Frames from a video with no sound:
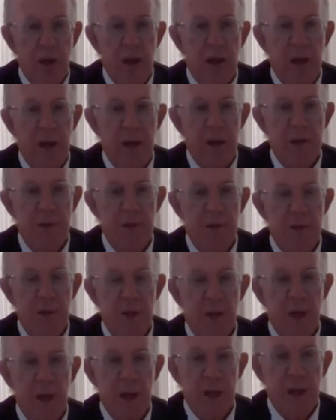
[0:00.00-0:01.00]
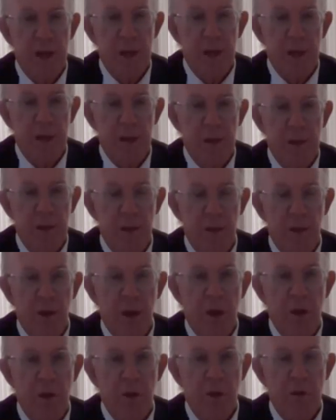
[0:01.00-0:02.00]
as a
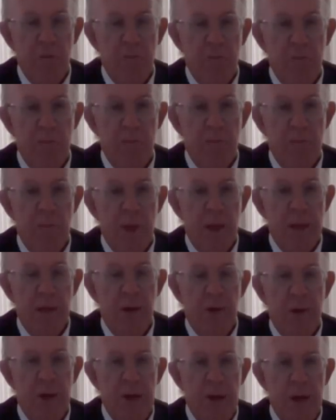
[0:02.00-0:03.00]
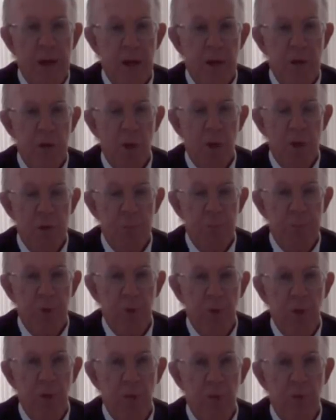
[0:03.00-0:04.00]
locum at Greenacres
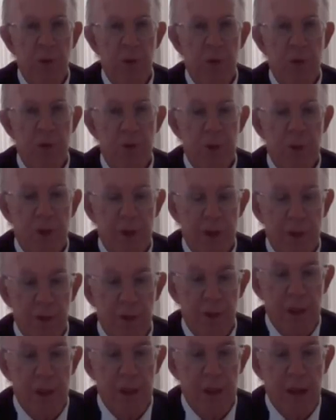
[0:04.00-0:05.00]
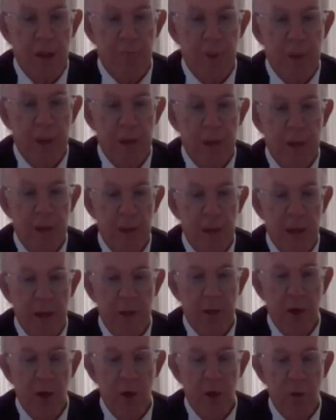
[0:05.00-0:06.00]
Hospital, which the applicant
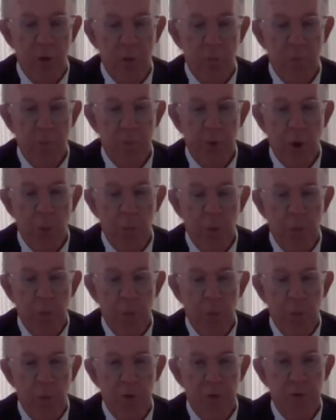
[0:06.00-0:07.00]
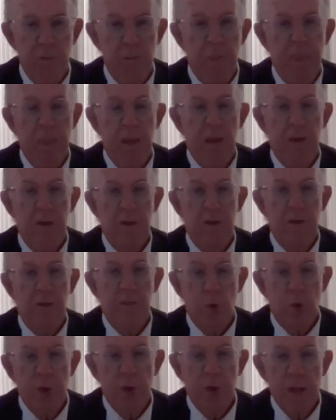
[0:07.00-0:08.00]
had no problem with.
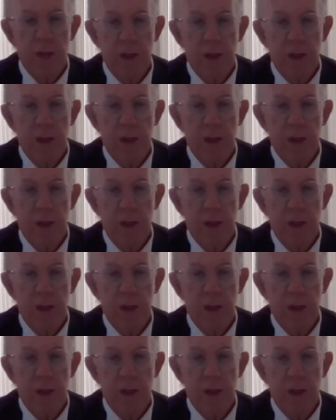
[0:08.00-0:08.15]
Shortly